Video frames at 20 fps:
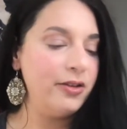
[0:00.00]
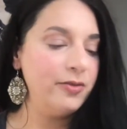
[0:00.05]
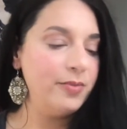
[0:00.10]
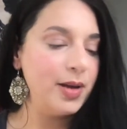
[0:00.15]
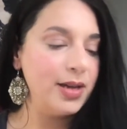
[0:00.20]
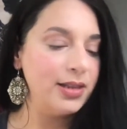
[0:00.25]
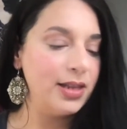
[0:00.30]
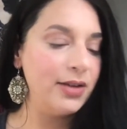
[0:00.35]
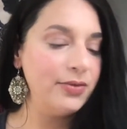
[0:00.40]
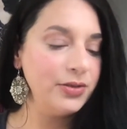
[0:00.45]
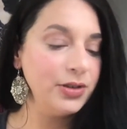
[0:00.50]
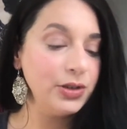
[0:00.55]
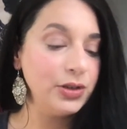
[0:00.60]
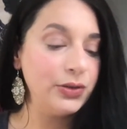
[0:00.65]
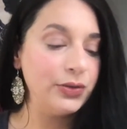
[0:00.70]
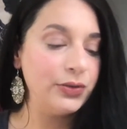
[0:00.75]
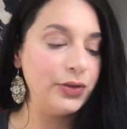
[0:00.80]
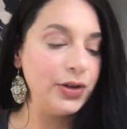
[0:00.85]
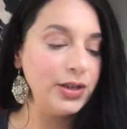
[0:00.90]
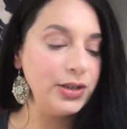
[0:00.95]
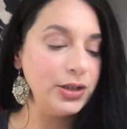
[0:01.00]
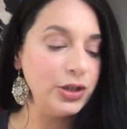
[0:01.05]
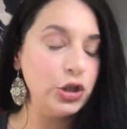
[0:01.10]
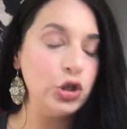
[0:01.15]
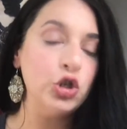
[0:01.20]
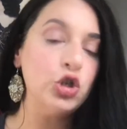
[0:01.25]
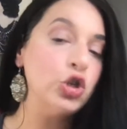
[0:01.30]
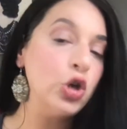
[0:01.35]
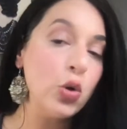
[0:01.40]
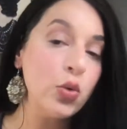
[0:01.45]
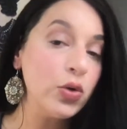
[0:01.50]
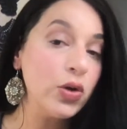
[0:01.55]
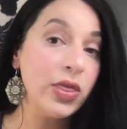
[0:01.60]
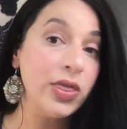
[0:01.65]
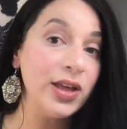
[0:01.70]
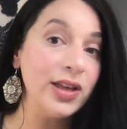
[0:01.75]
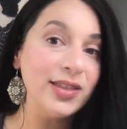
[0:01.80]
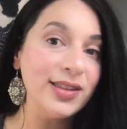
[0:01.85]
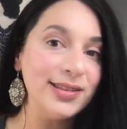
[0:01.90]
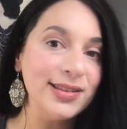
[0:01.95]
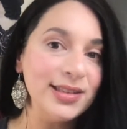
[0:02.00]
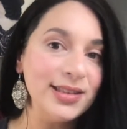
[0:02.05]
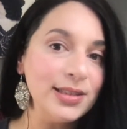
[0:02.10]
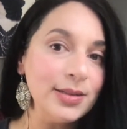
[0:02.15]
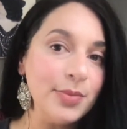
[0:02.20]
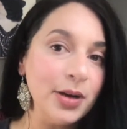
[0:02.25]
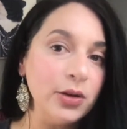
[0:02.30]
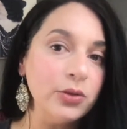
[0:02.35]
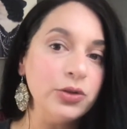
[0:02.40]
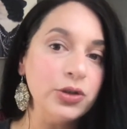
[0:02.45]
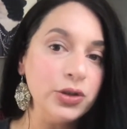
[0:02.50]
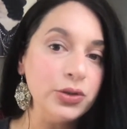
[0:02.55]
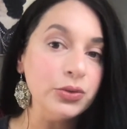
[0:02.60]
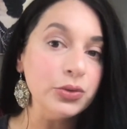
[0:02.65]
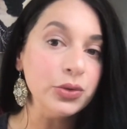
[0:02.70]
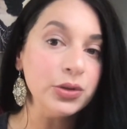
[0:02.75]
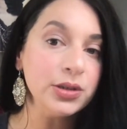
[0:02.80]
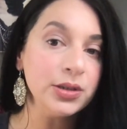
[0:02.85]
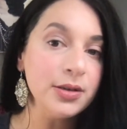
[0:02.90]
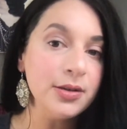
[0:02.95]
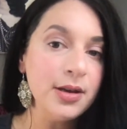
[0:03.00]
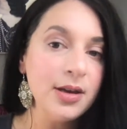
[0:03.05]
my leftist friends don't think this is about Jews.